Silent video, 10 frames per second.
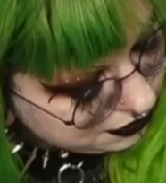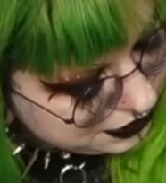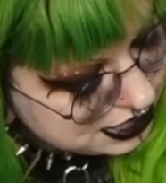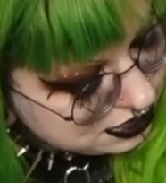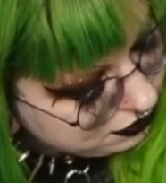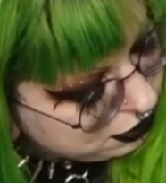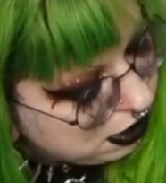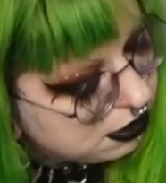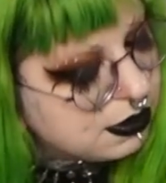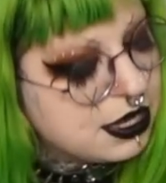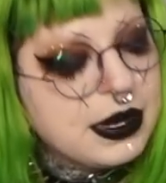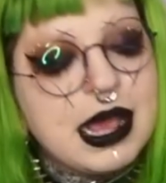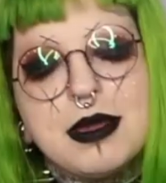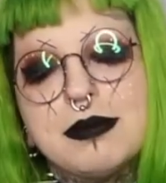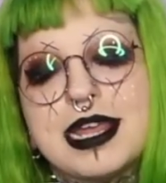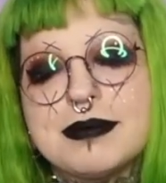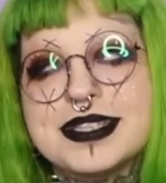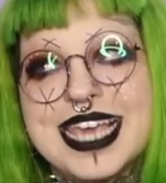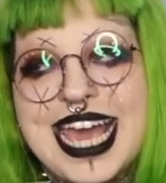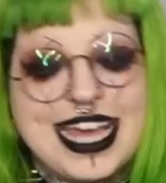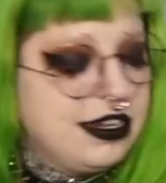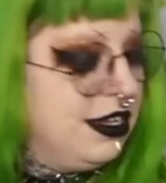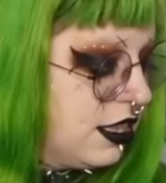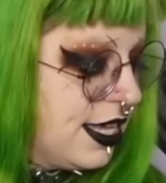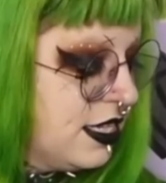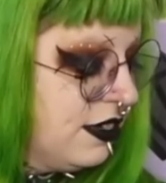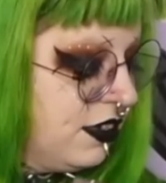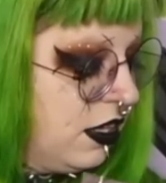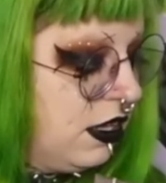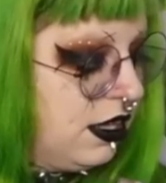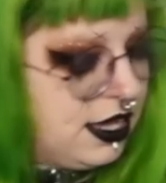These have got, I don't want to open it, I'm scared. These have got